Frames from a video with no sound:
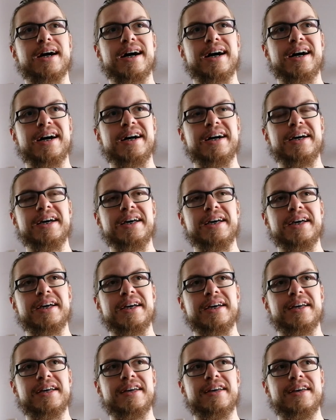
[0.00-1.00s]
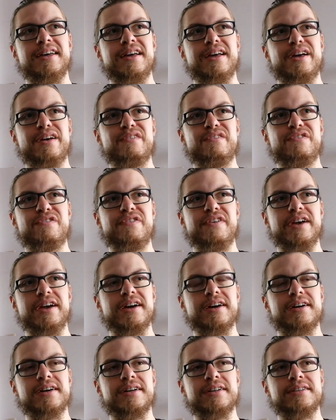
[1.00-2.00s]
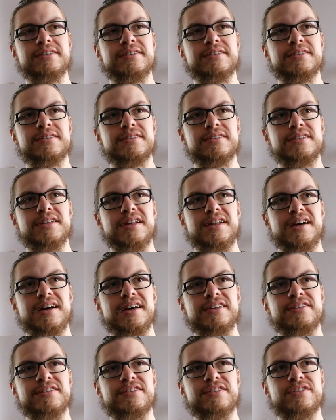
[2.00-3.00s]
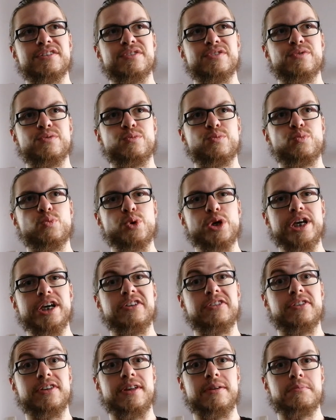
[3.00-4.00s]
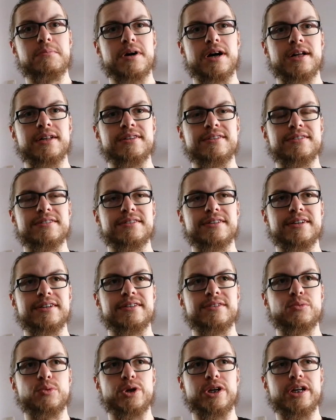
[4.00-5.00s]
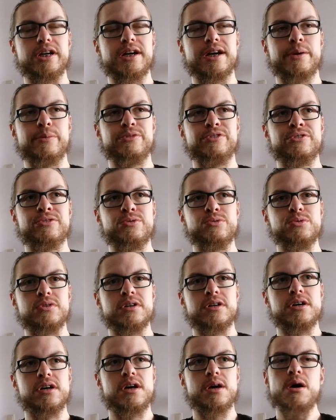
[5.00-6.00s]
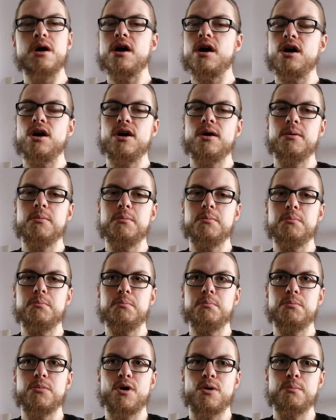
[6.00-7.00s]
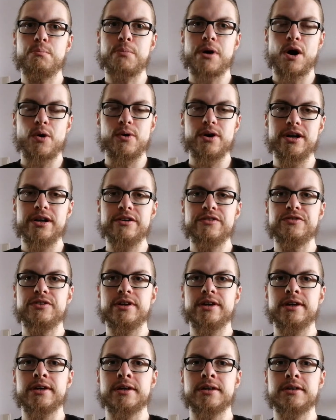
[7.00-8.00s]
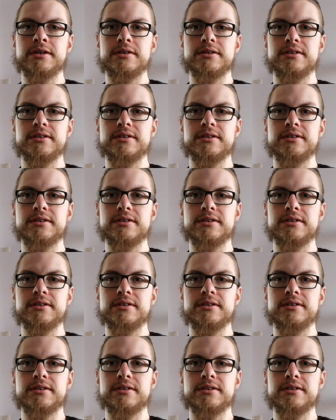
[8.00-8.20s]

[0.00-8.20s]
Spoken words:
I figured the last weeks and months that when it comes to powerlifting,